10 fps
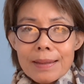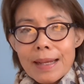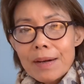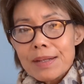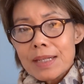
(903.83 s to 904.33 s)
The
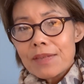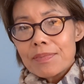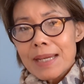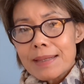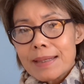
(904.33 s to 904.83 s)

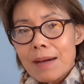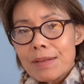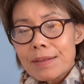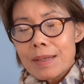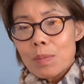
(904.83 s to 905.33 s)
narrative may
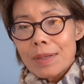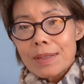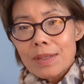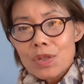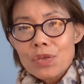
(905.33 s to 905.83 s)
sound
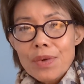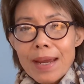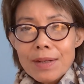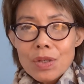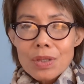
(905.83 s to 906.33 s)
somewhat
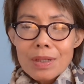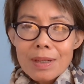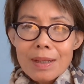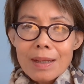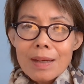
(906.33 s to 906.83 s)
strange,
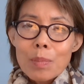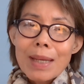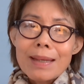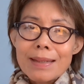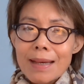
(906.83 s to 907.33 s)

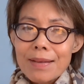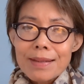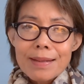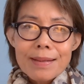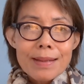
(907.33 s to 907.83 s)
But it
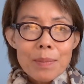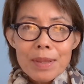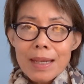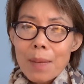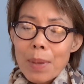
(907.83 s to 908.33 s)
tells us
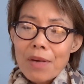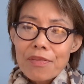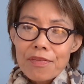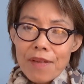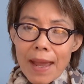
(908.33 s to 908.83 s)
something
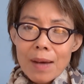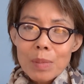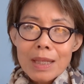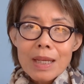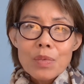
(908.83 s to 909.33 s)
about
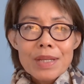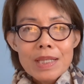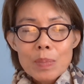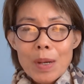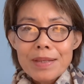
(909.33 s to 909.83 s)
family
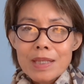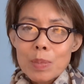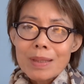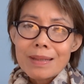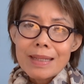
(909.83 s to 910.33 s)

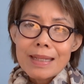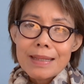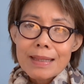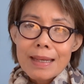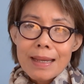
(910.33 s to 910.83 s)

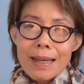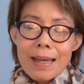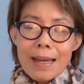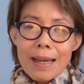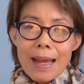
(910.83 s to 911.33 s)
responsibilities
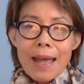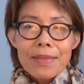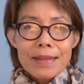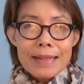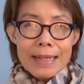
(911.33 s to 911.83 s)

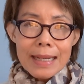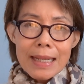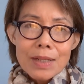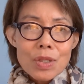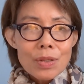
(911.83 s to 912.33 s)
and the
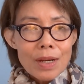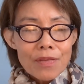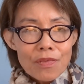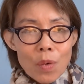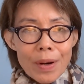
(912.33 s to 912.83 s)
need to
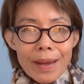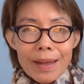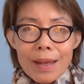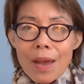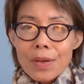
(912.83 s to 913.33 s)

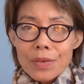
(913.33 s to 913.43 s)
avoid